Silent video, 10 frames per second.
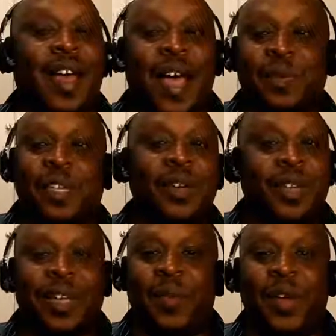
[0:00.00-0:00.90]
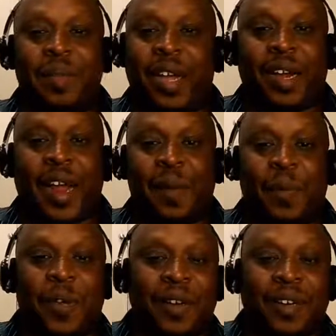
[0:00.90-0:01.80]
absolutely. We can make it
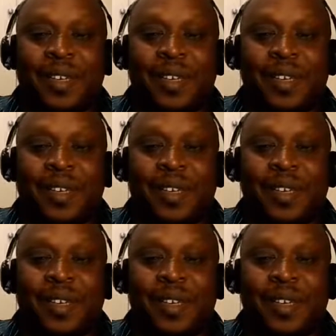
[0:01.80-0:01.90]
happen.